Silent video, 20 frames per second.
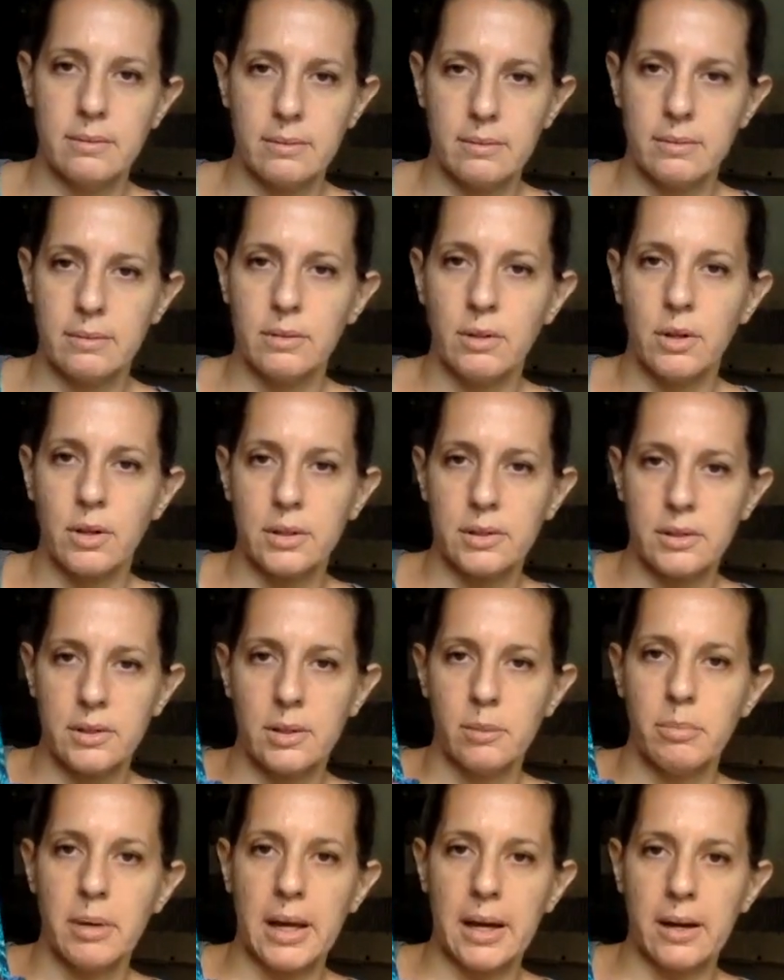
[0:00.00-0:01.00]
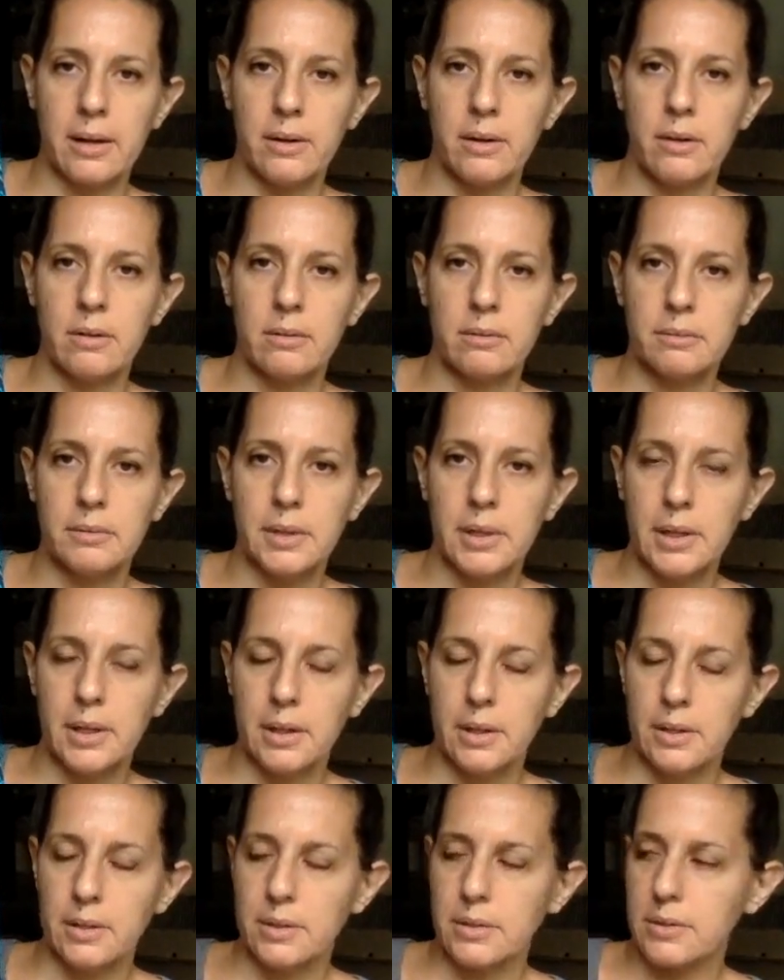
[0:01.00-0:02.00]
look to the pattern.
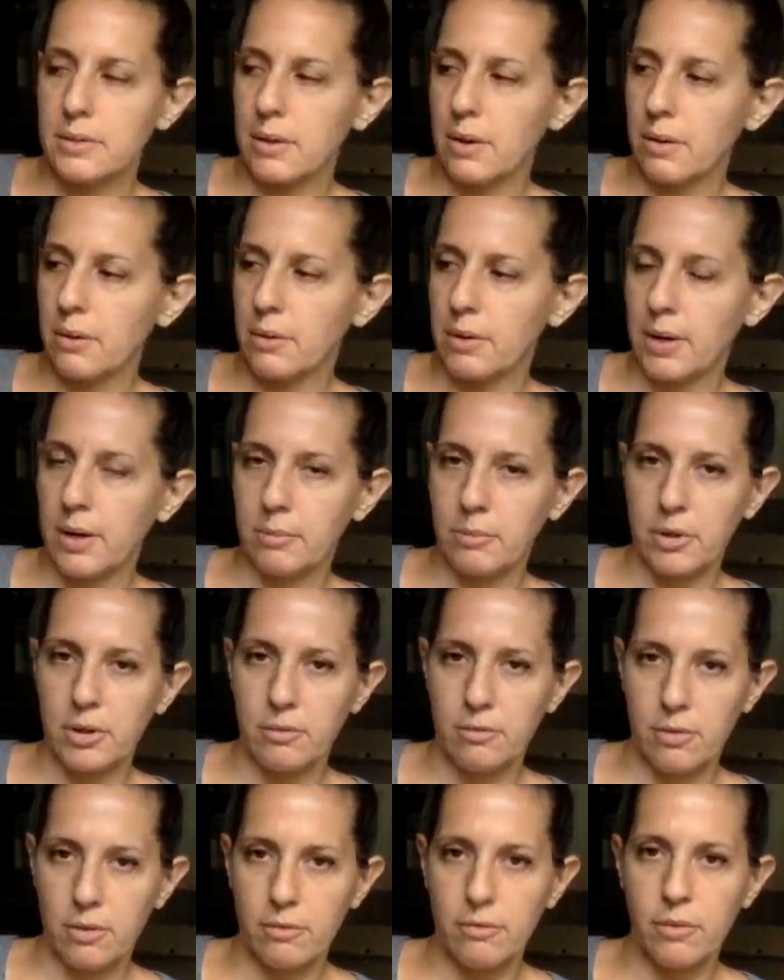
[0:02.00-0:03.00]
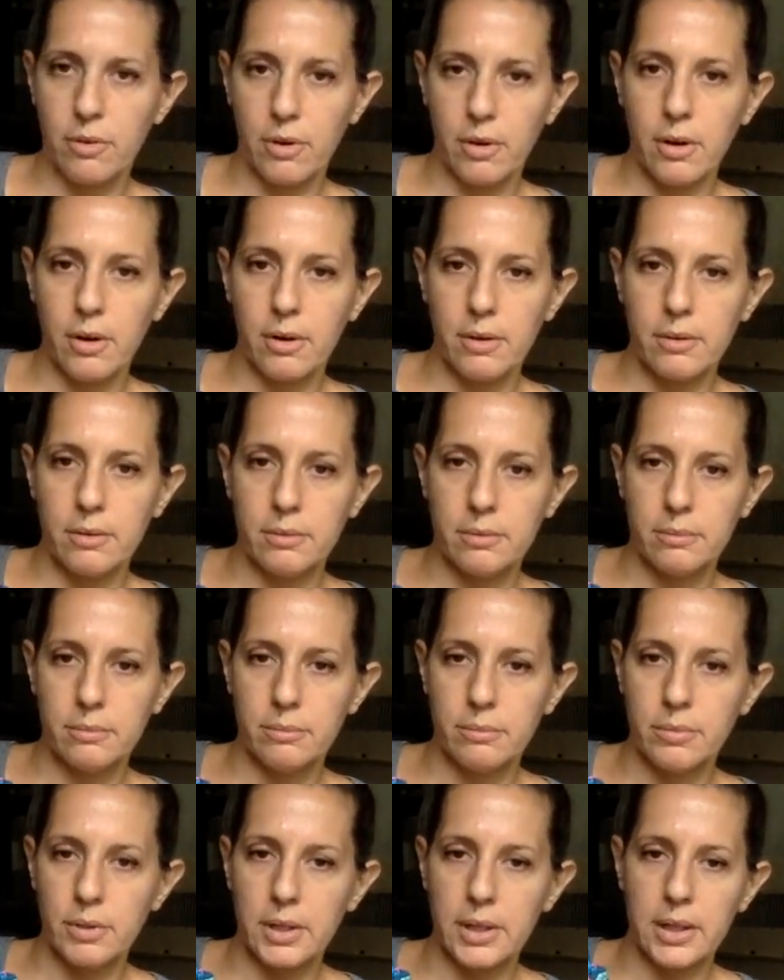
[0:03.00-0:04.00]
So um, good for fall.
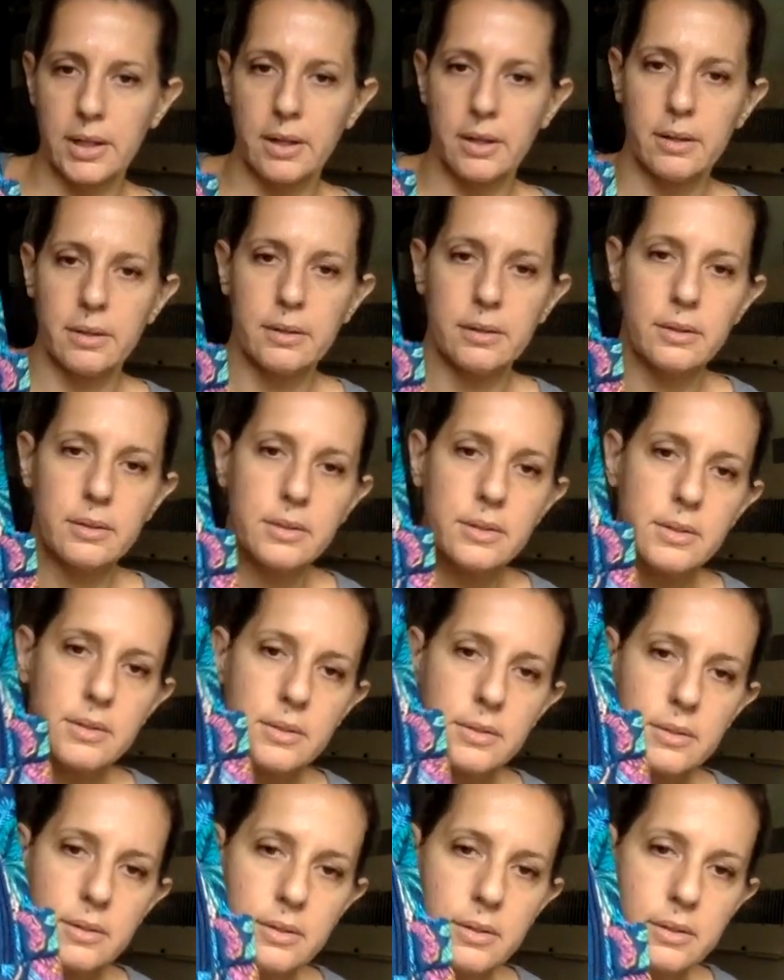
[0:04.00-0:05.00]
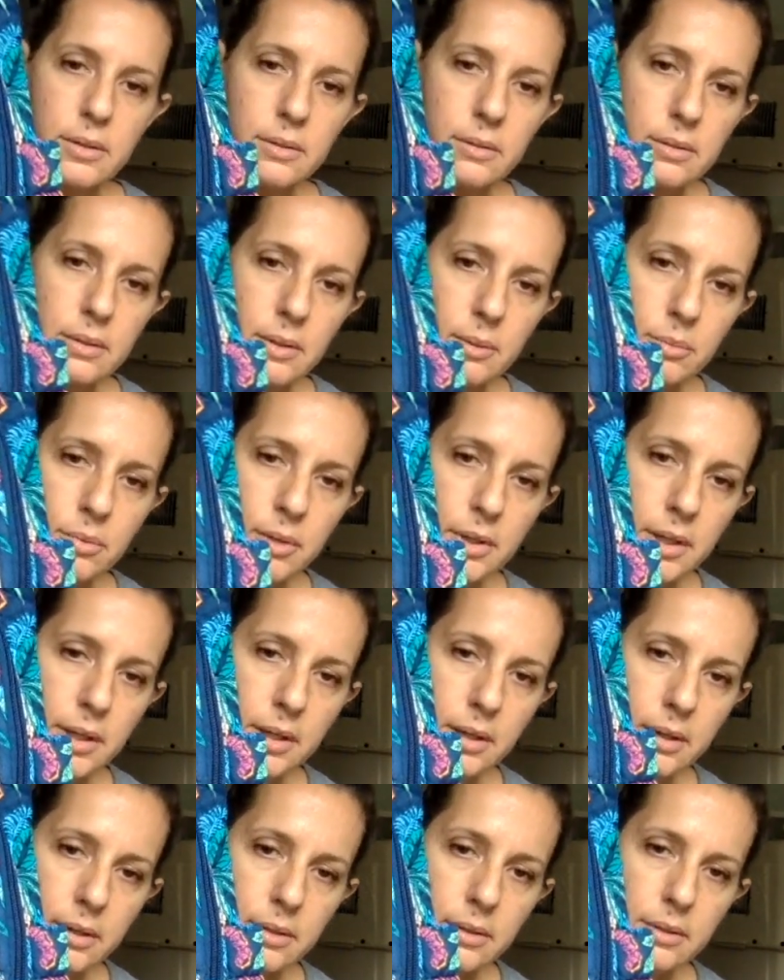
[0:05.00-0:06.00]
Pretty colors. Really pretty
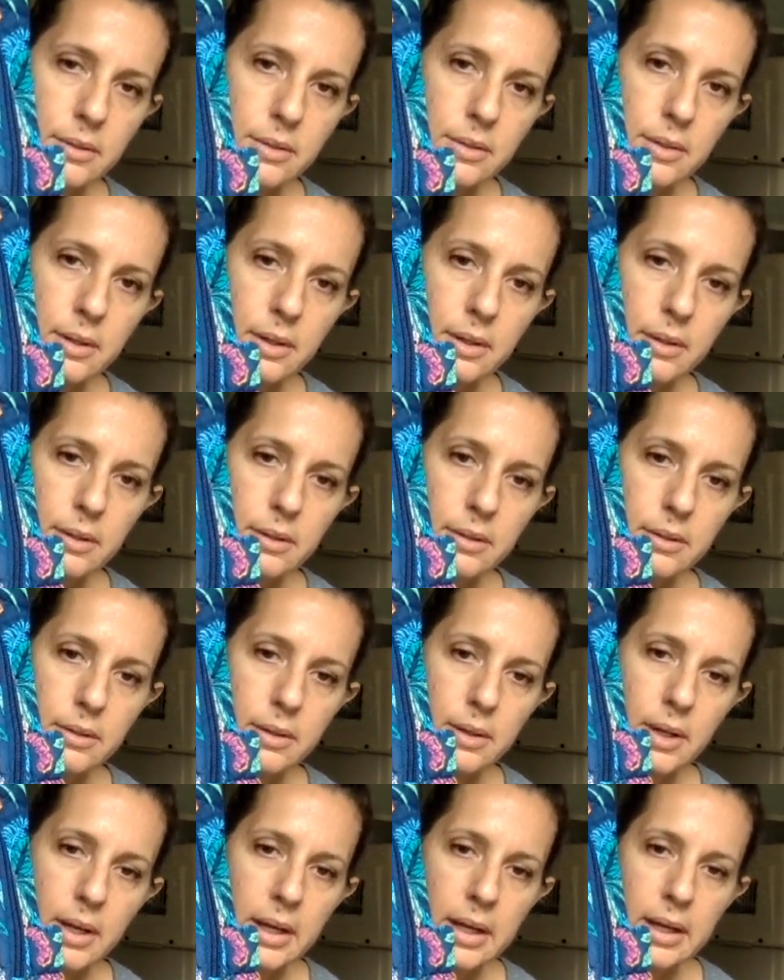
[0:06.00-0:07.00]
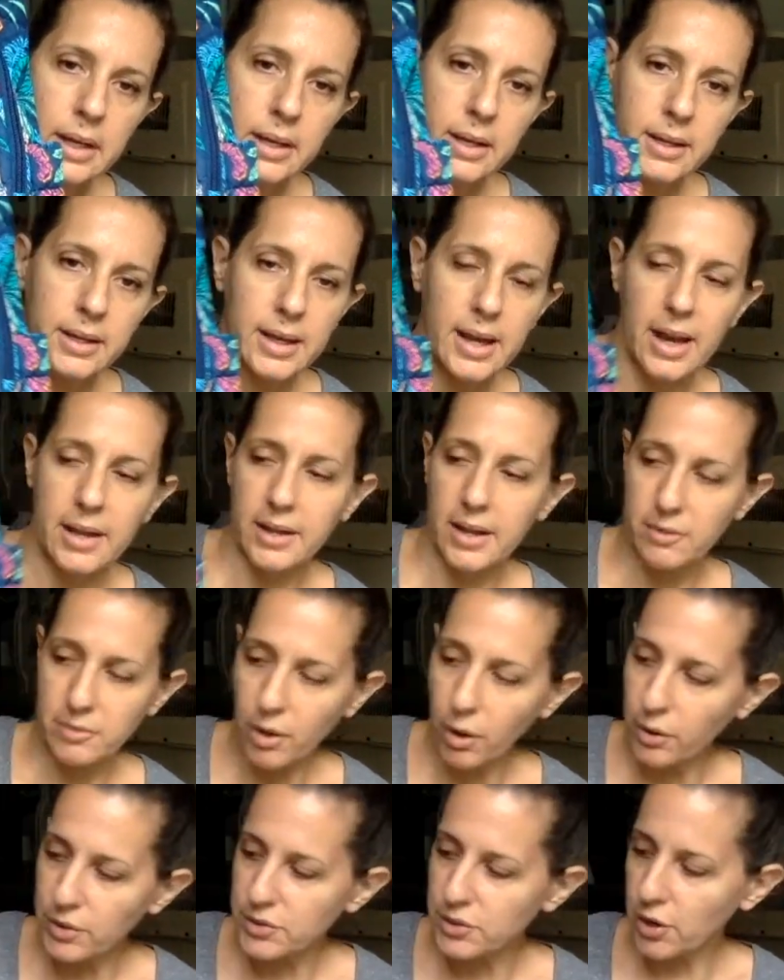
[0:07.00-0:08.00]
colors there. Again, I'm
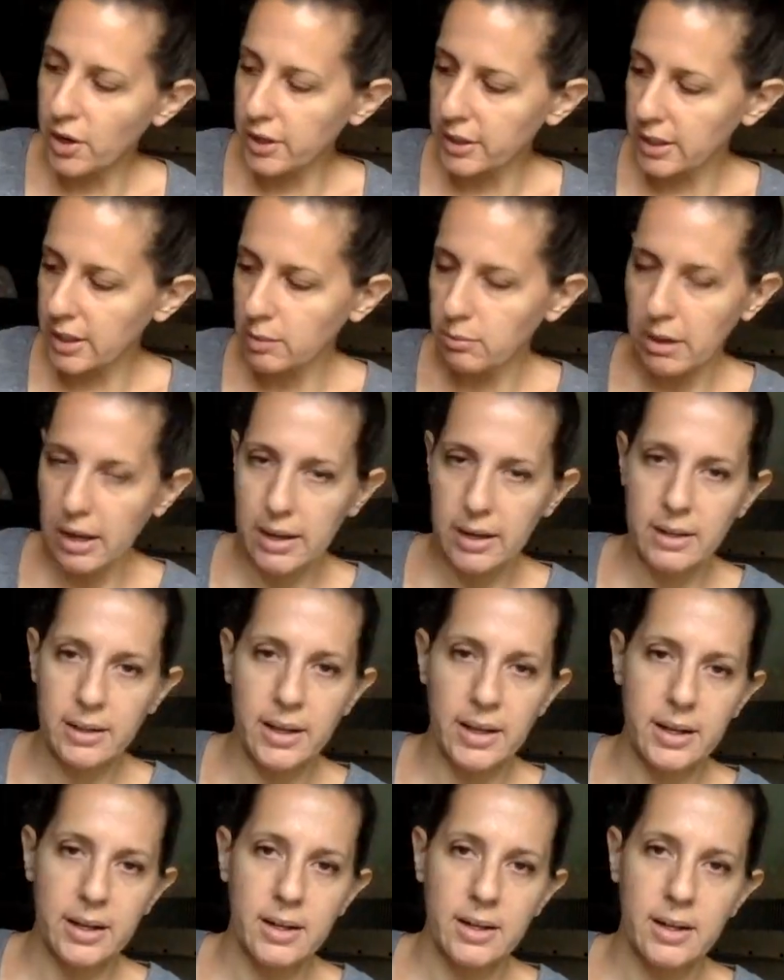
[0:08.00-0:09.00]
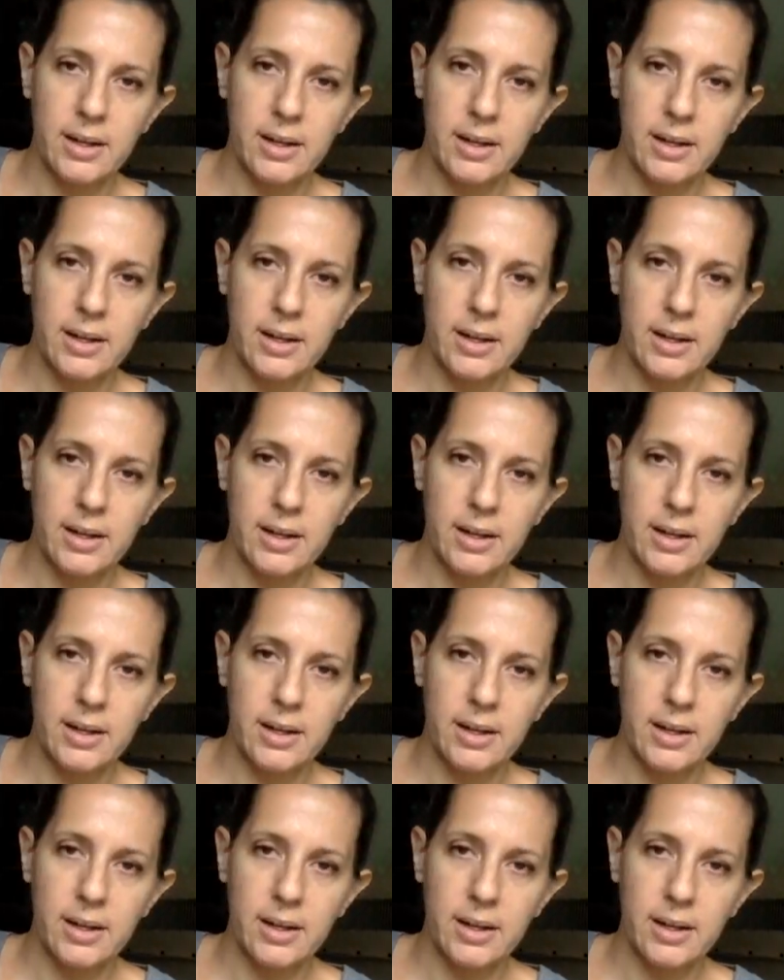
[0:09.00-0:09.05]
always talking about it, like a,